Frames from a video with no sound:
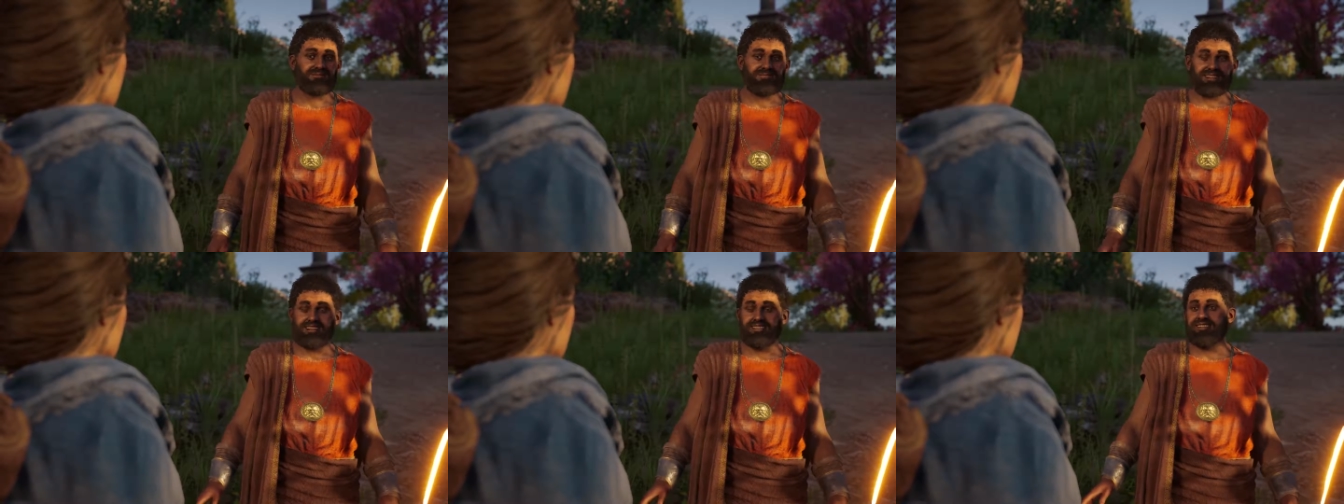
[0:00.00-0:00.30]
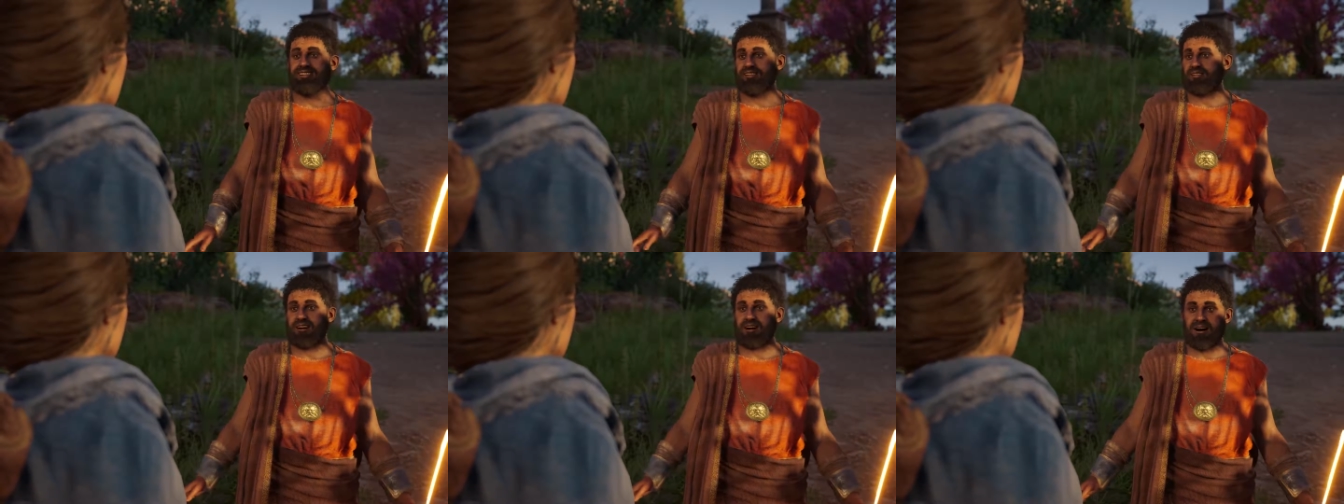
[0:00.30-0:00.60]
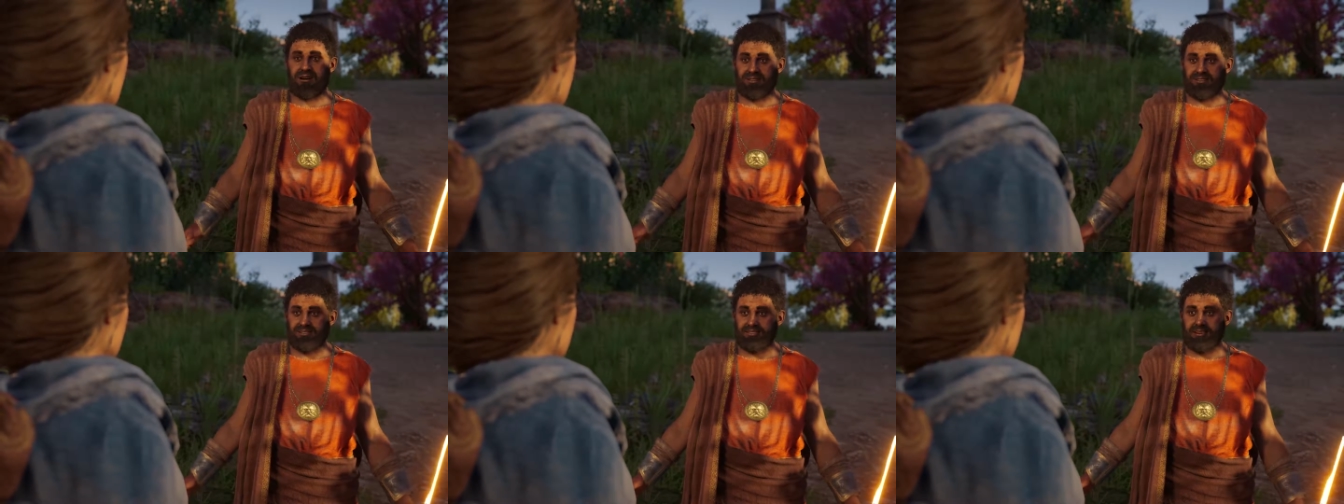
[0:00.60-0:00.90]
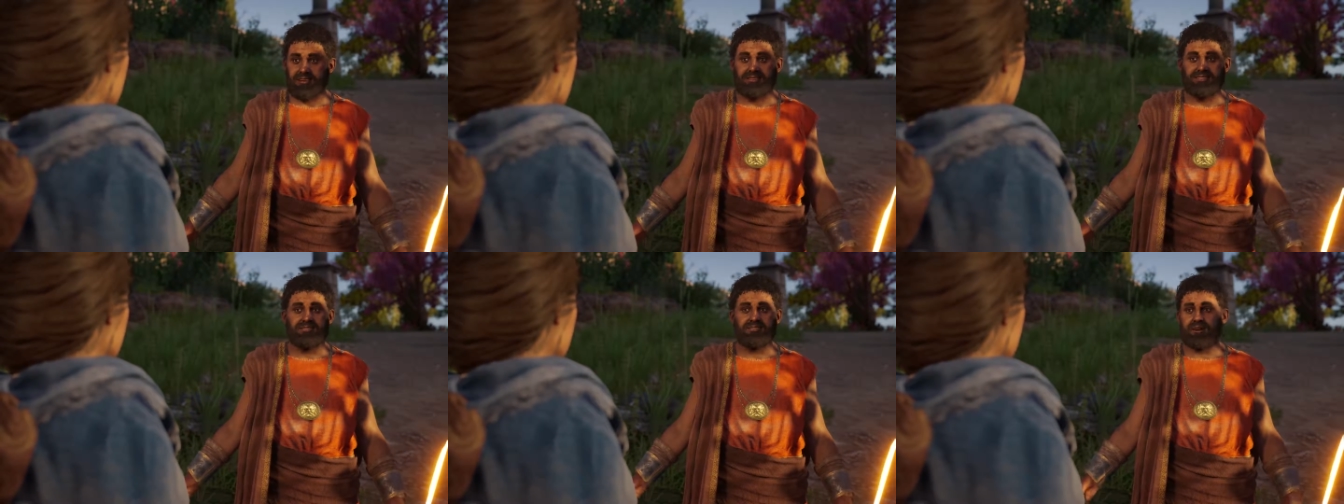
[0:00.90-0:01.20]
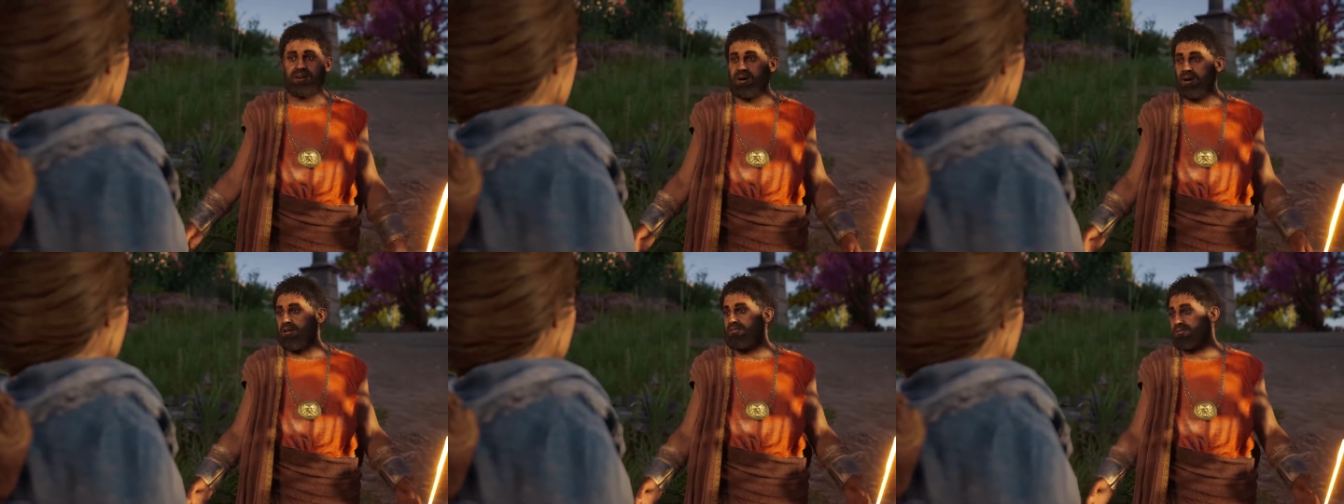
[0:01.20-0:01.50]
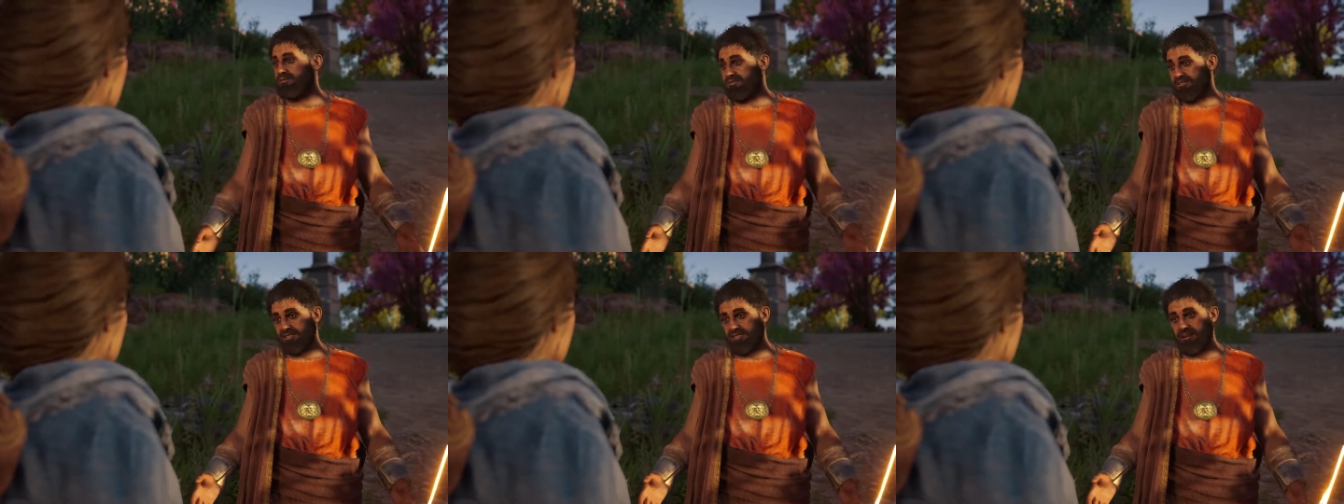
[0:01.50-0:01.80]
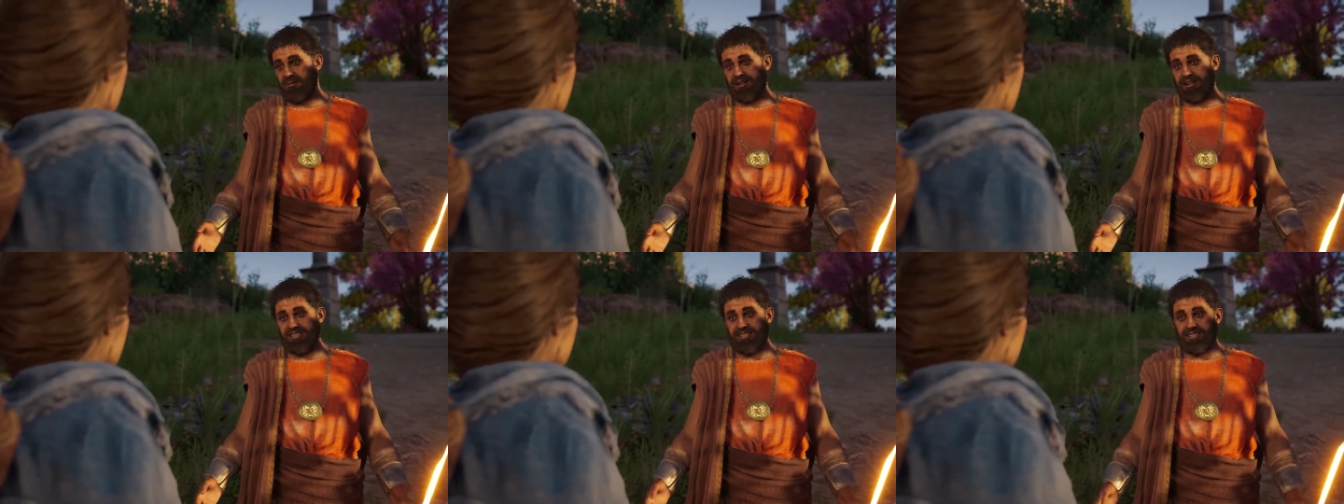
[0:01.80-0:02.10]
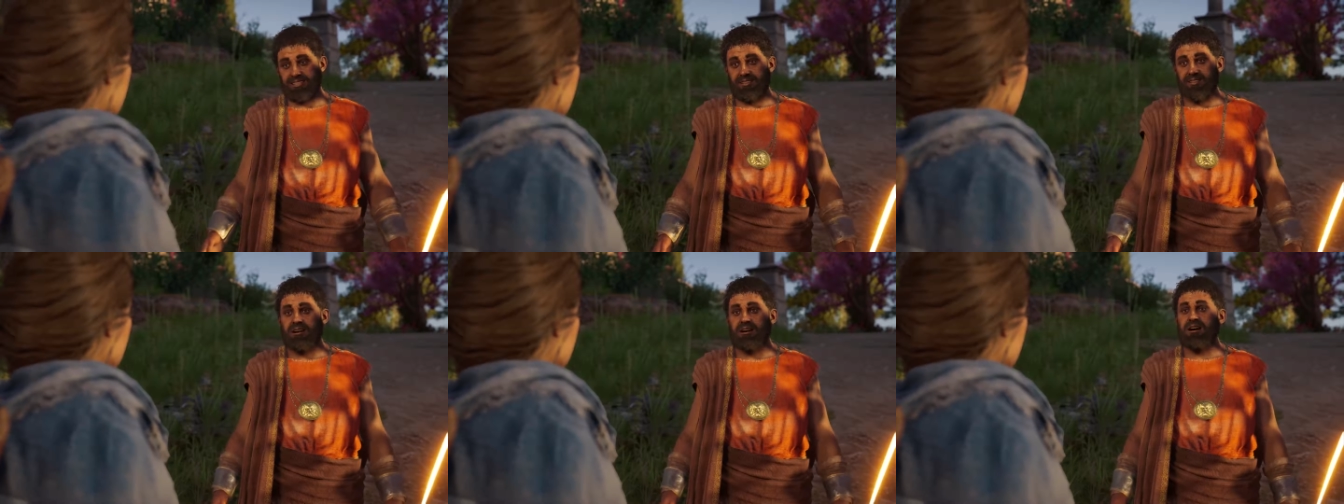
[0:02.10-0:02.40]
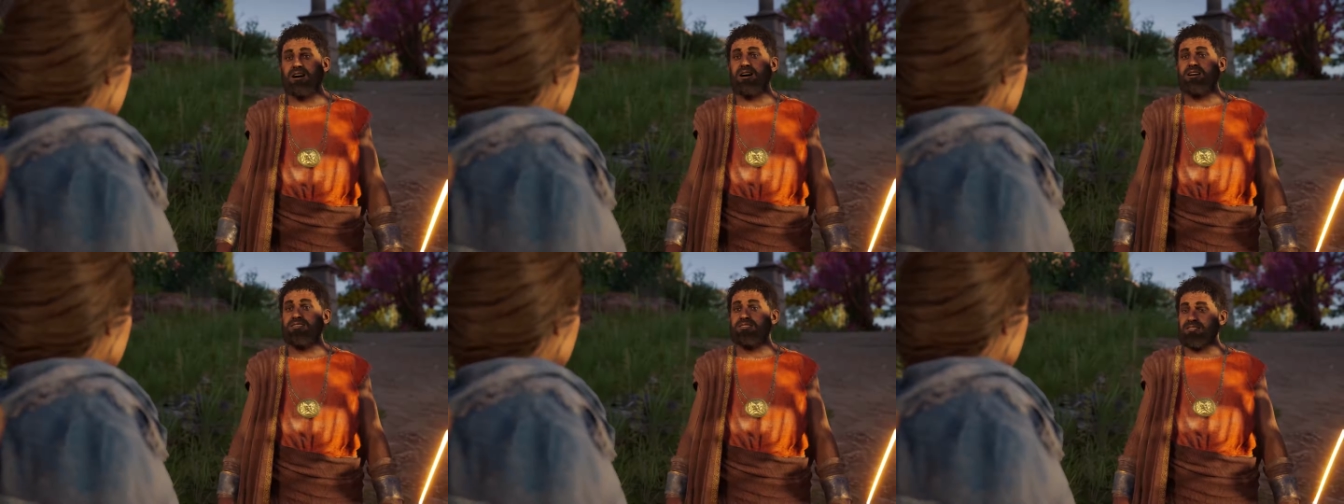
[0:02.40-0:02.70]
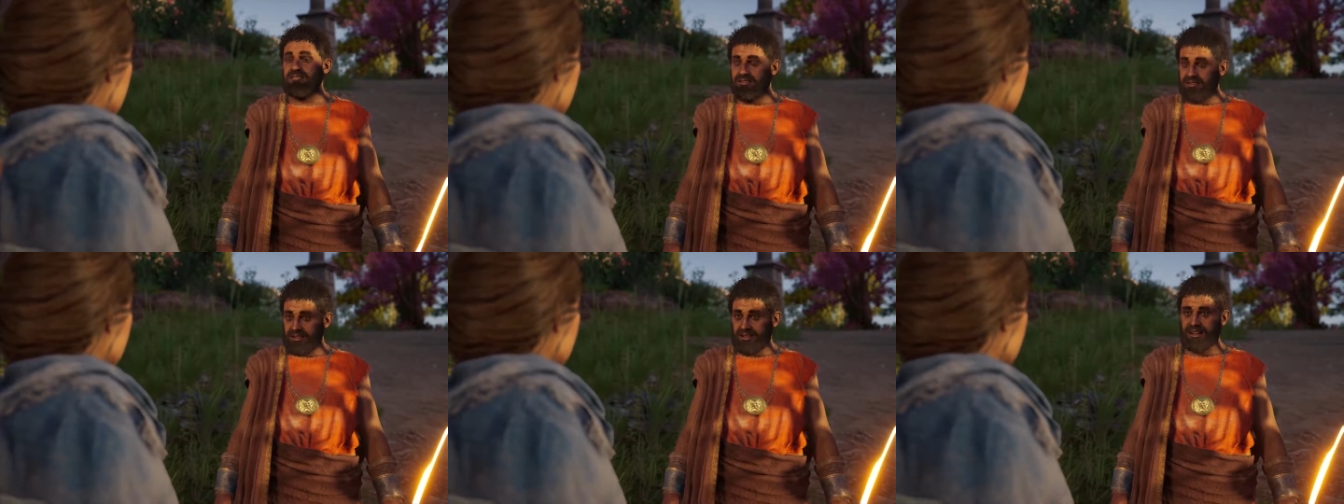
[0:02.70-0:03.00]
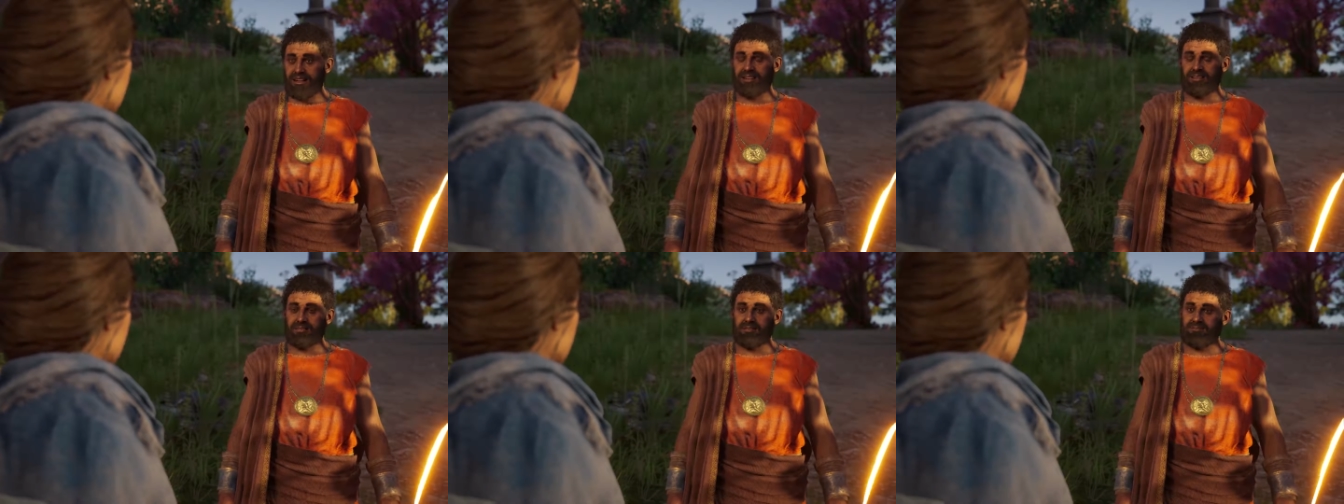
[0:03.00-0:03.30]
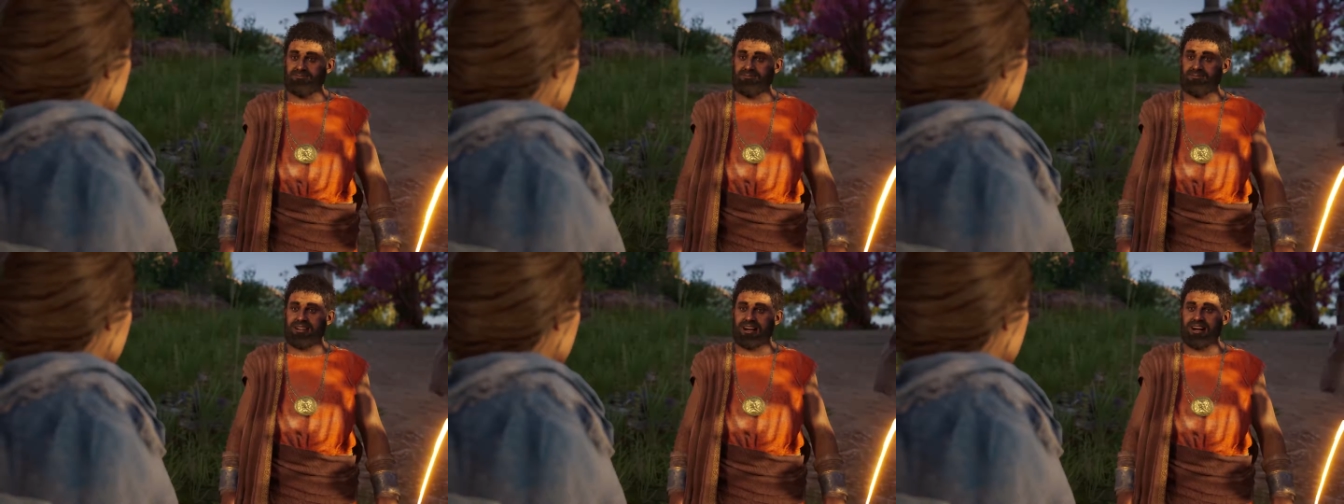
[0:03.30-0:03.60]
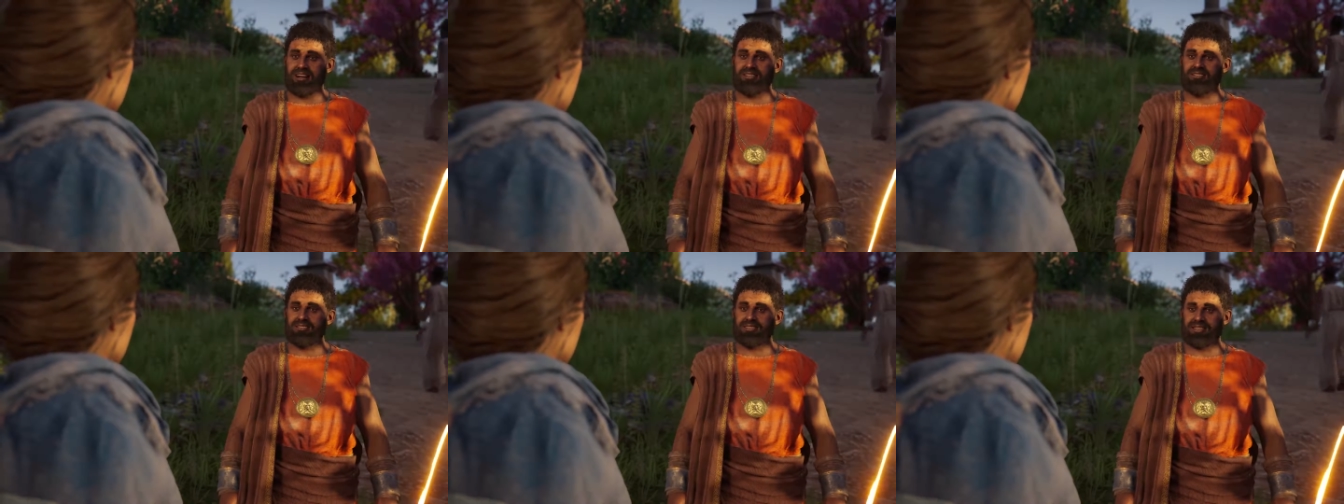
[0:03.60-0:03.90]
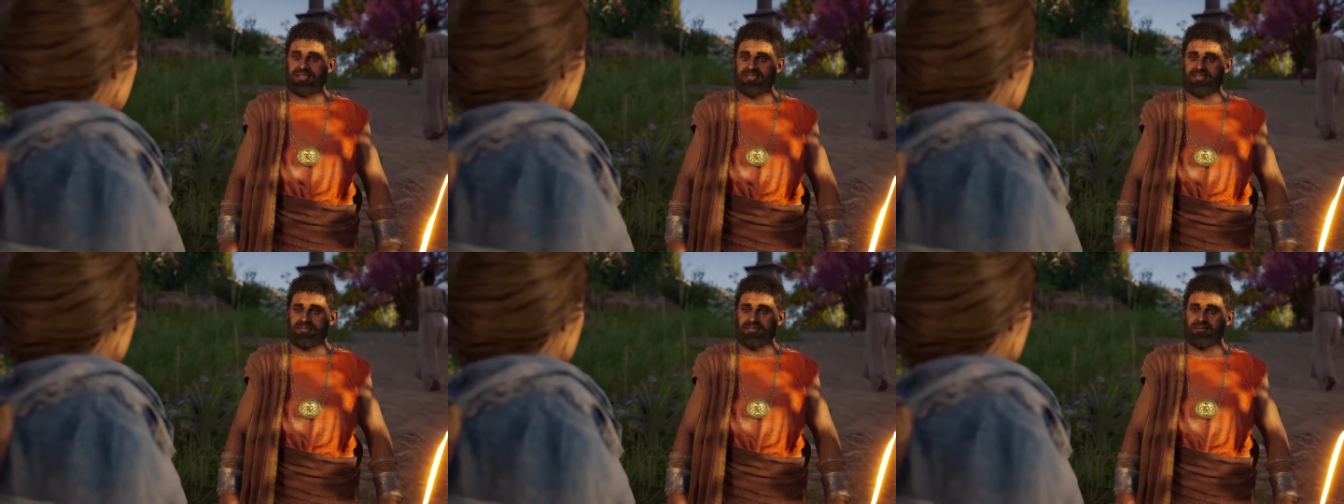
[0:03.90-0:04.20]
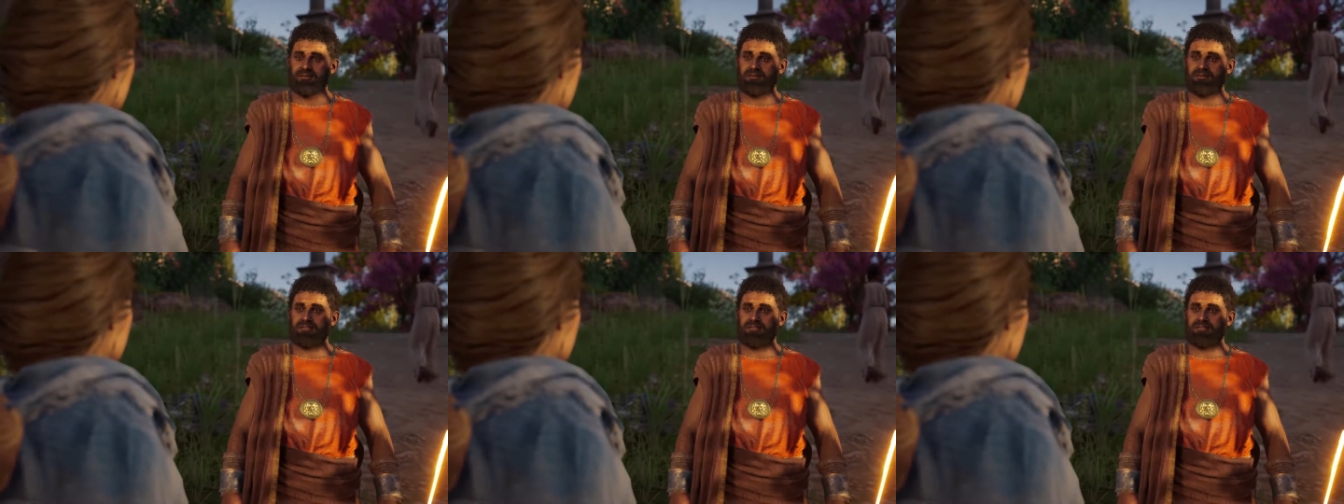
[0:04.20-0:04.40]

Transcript: many love stories were told about the gods. How romantic!